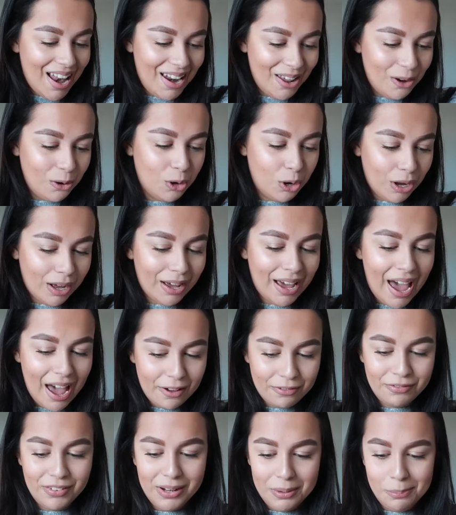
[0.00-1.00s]
a little
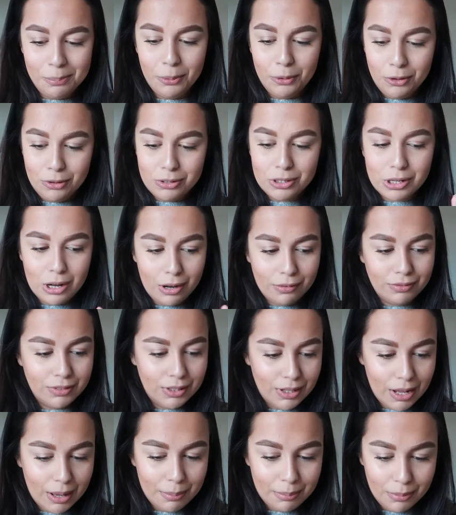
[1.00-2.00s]
caffeine boost
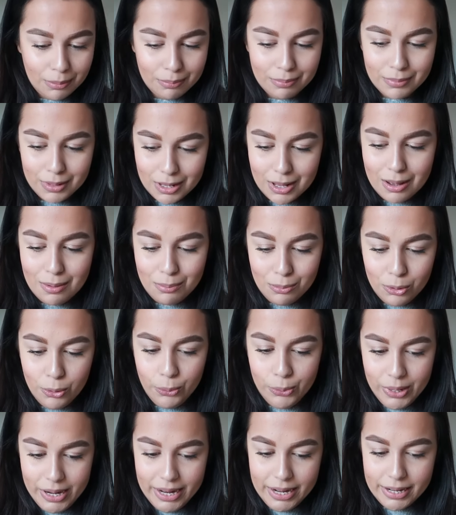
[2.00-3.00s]
after that
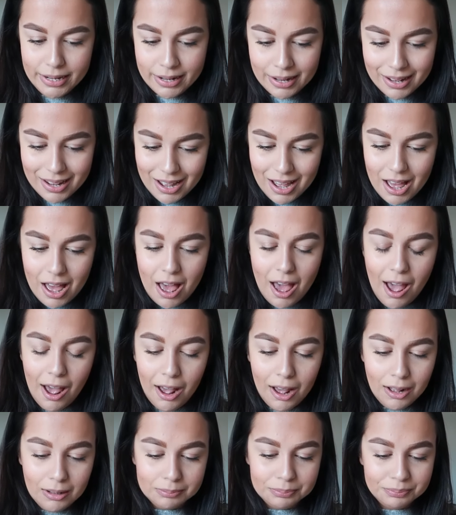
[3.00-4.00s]
morning
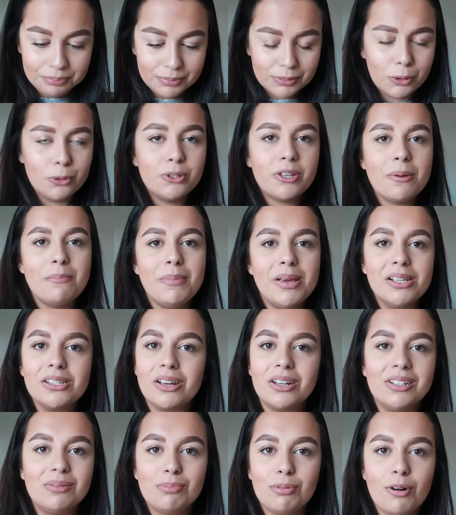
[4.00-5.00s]
um, also
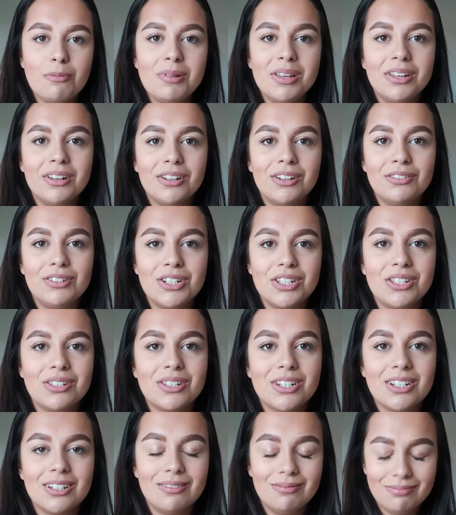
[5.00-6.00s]
means i probably could have
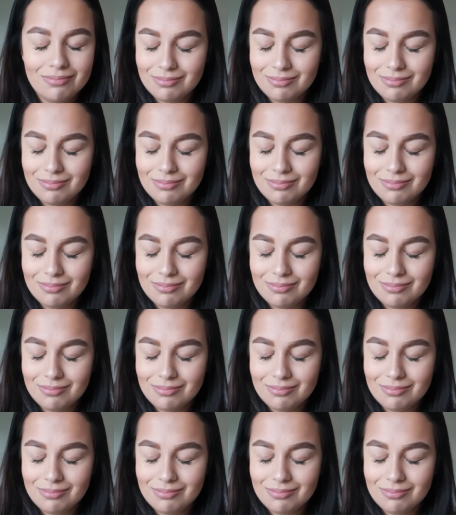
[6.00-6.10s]
just